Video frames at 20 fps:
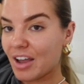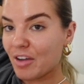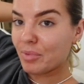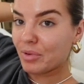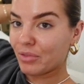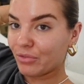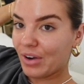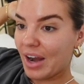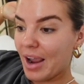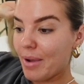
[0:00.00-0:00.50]
I've
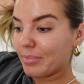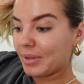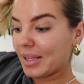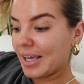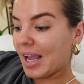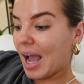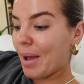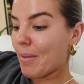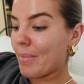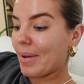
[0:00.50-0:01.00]
been
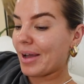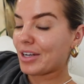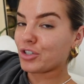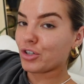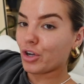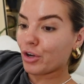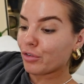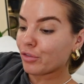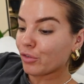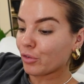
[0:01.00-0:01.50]
rambling. I'm about to
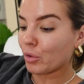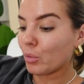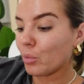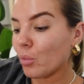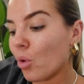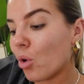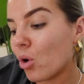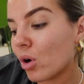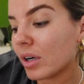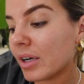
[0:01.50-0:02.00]
go for a
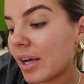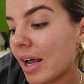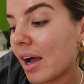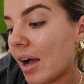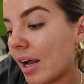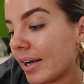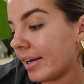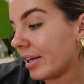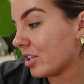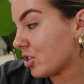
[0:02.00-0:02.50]
walk now.
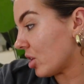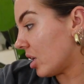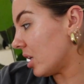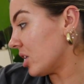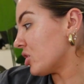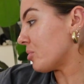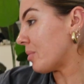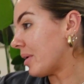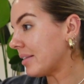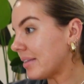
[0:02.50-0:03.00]
I need to
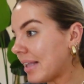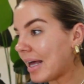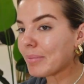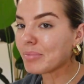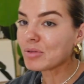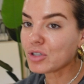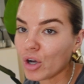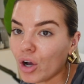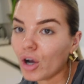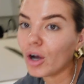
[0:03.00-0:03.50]
charge my
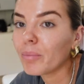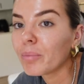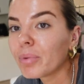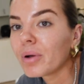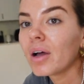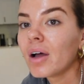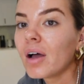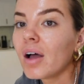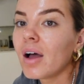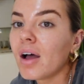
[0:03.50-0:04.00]
laptop.
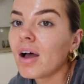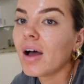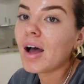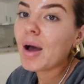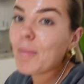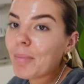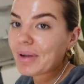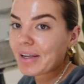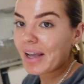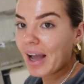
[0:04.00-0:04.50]

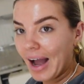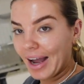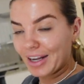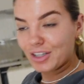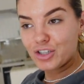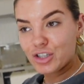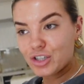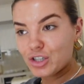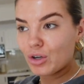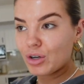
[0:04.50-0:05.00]
But yeah, I
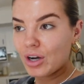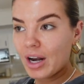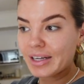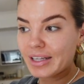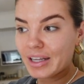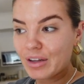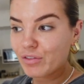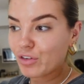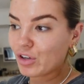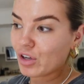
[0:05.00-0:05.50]
just thought I'd
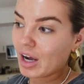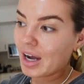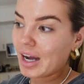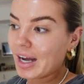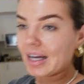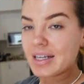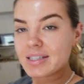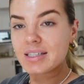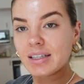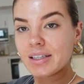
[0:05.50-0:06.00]
give you
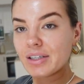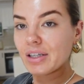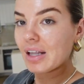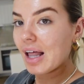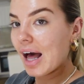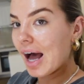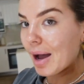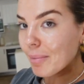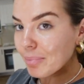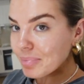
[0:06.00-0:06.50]
guys a little
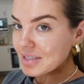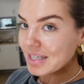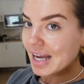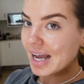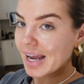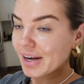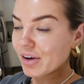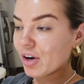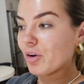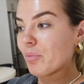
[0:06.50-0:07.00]

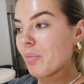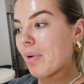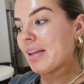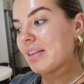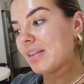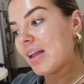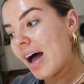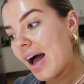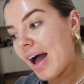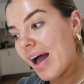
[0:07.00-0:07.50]
update on my
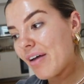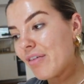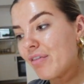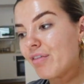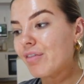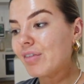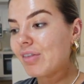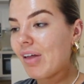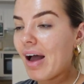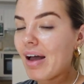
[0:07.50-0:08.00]

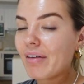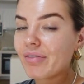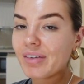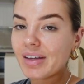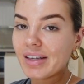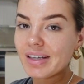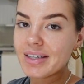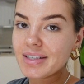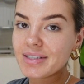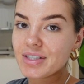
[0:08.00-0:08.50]
life. Life
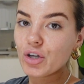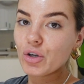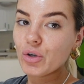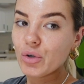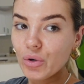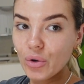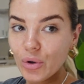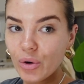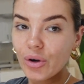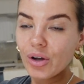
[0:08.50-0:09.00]
is
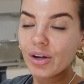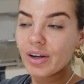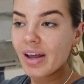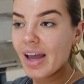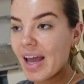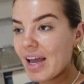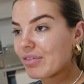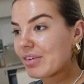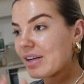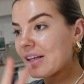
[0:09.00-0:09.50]
good.
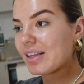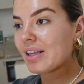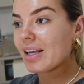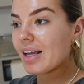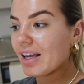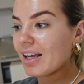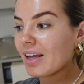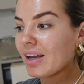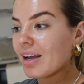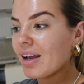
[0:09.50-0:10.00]

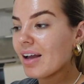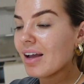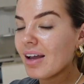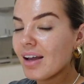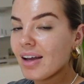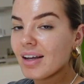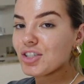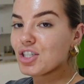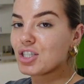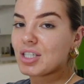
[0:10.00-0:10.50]
Everything
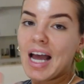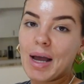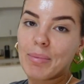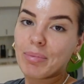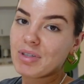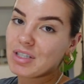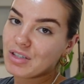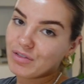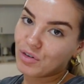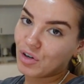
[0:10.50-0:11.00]
just
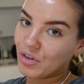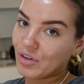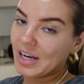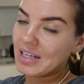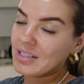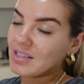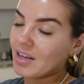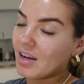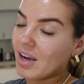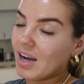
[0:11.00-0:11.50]
happens for a
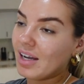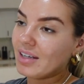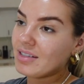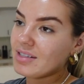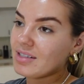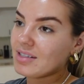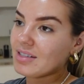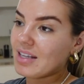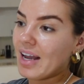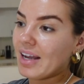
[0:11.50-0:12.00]
reason,
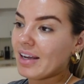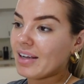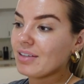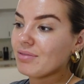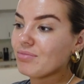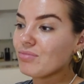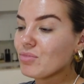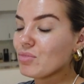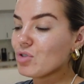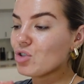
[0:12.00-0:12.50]
guys. Like,
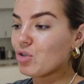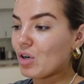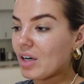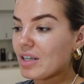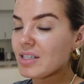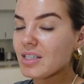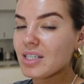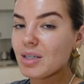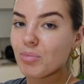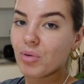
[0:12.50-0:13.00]

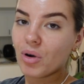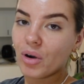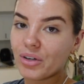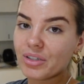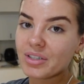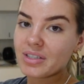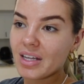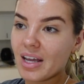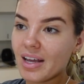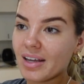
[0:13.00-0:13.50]
trust the
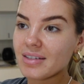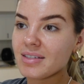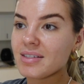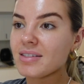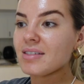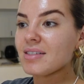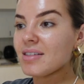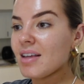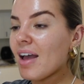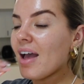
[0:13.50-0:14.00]

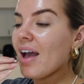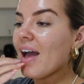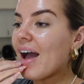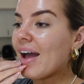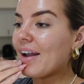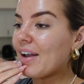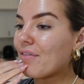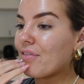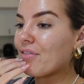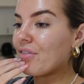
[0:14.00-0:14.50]
process.
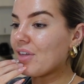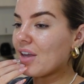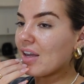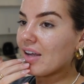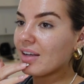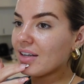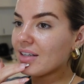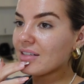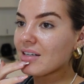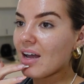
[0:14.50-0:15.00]
And if
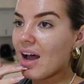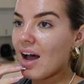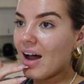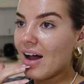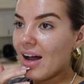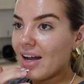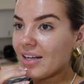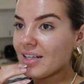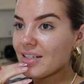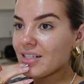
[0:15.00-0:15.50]
things
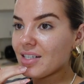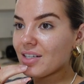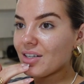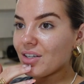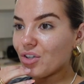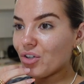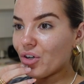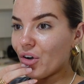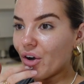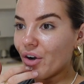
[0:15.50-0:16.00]
aren't,
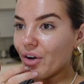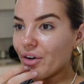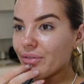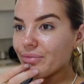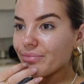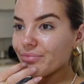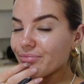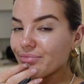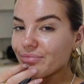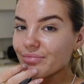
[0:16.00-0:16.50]
you know,
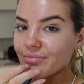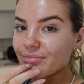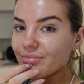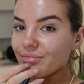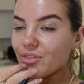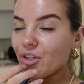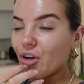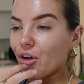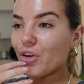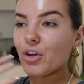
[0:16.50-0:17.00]

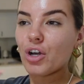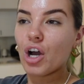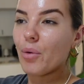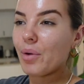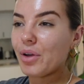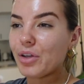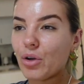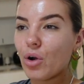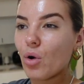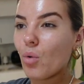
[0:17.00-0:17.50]
you know,
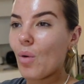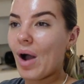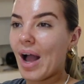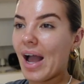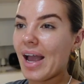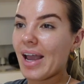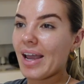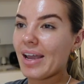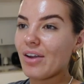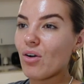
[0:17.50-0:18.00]
going your
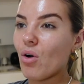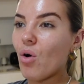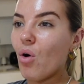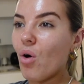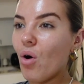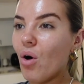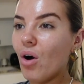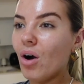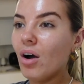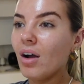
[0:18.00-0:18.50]
way
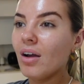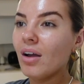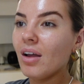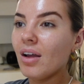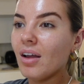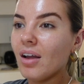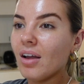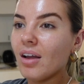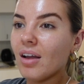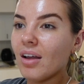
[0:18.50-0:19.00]
or
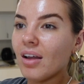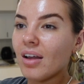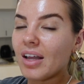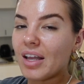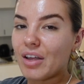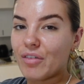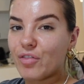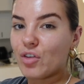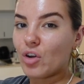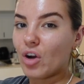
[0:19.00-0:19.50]

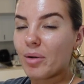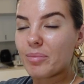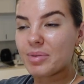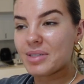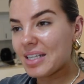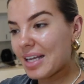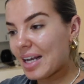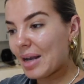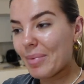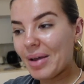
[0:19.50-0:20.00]
if you're
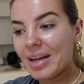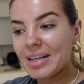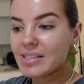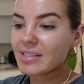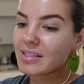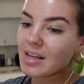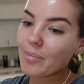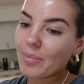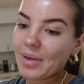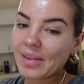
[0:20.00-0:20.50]
upset about
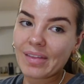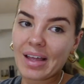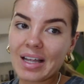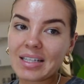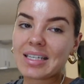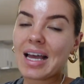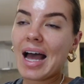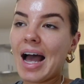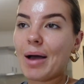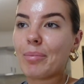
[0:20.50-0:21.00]
something
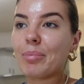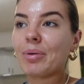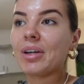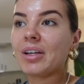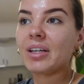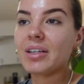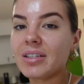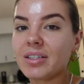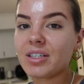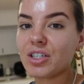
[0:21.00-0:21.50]
that's
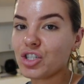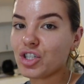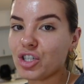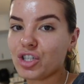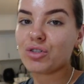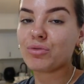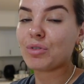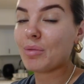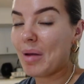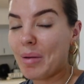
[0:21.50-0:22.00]
happened,
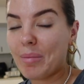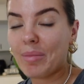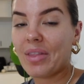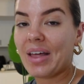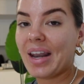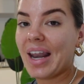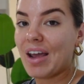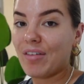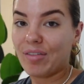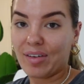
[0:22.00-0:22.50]
just remember
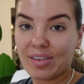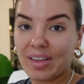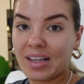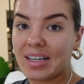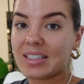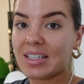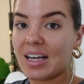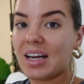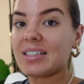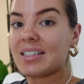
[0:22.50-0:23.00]
that
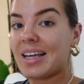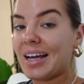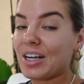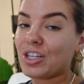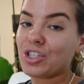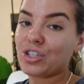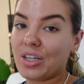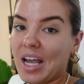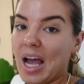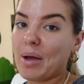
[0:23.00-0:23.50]
everything does
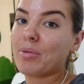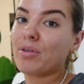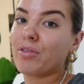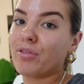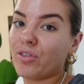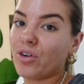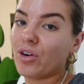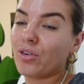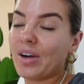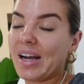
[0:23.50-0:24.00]
actually happen
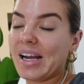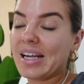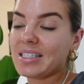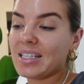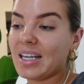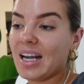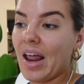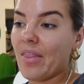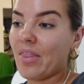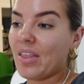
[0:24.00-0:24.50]
for a
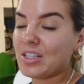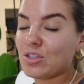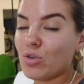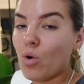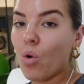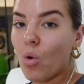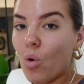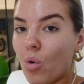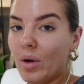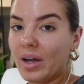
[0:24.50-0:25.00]
reason and there's
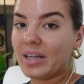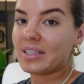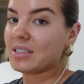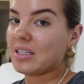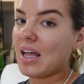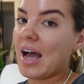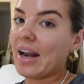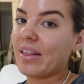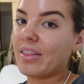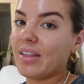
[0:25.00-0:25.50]
always
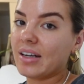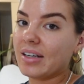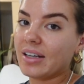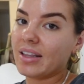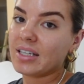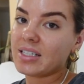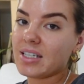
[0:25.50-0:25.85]
light at the end of the